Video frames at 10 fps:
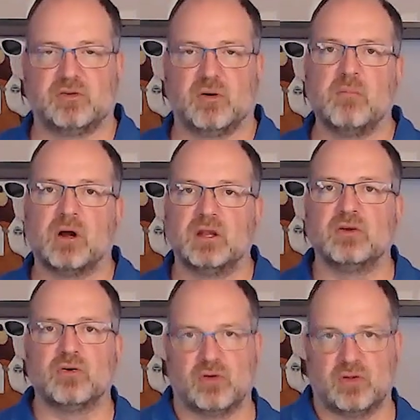So we're modeling
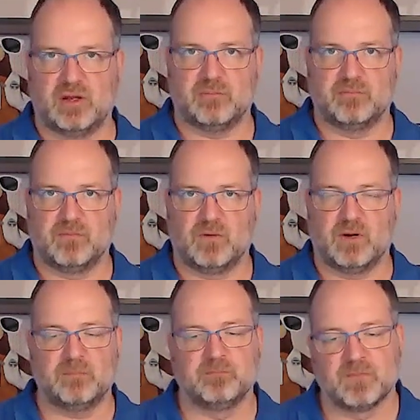the raw data,
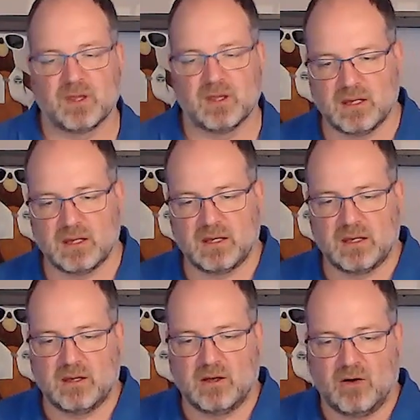right?
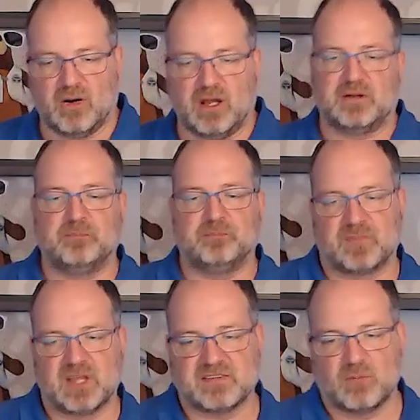All right,
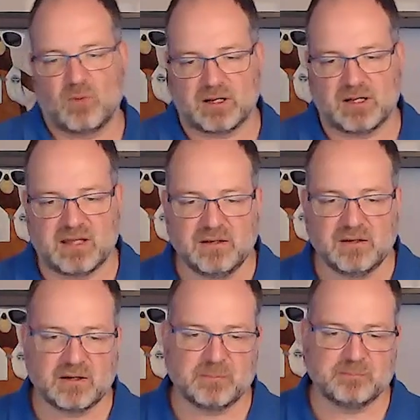that's number one. And
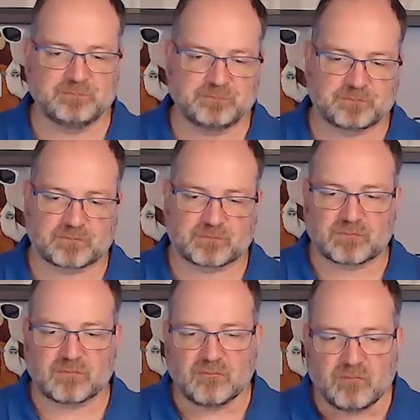then
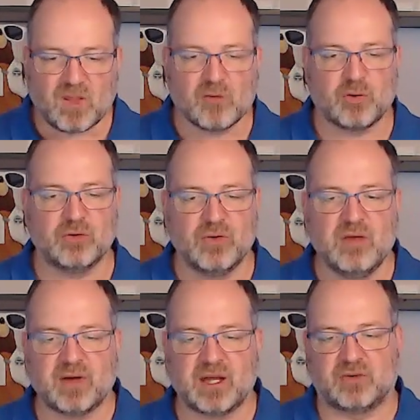for the
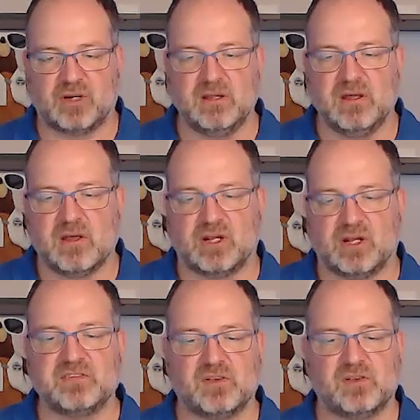refactoring, so
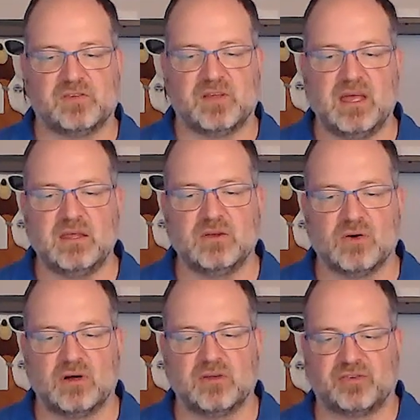let's say
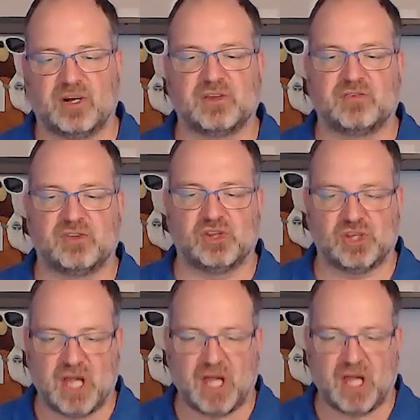your structures
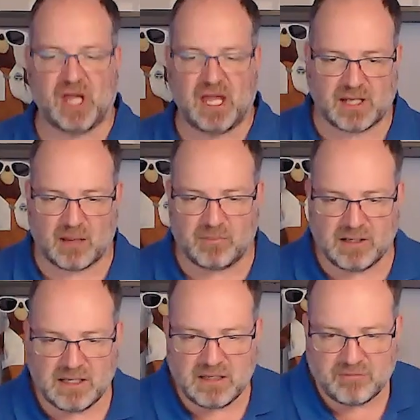change, and I
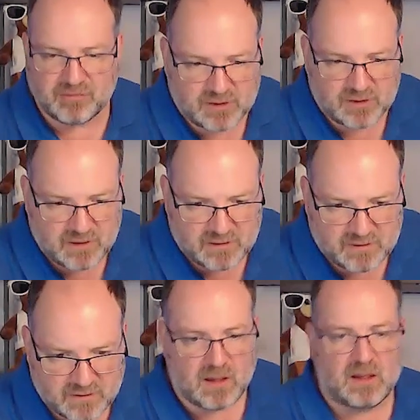believe in
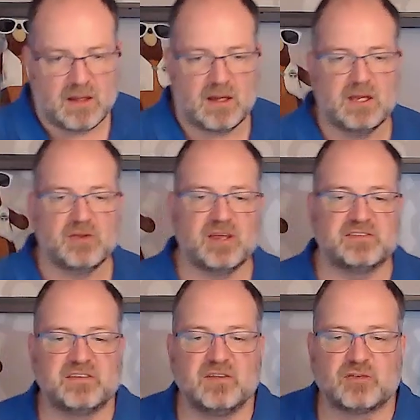the
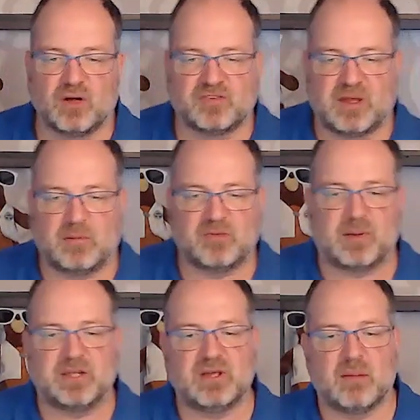existing source tables,
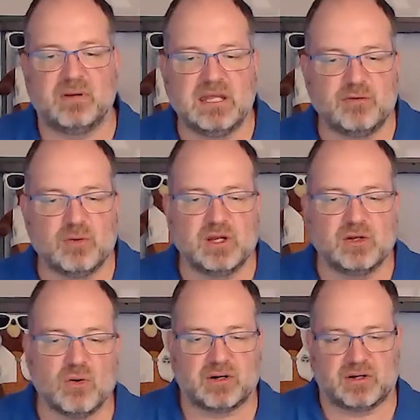but I believe you
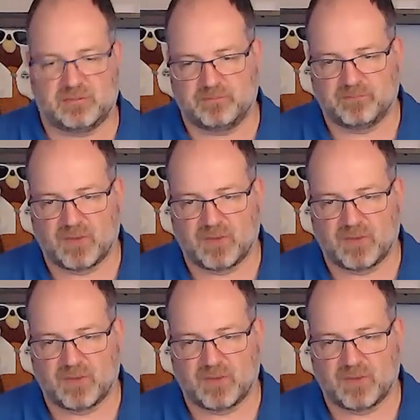ignored it.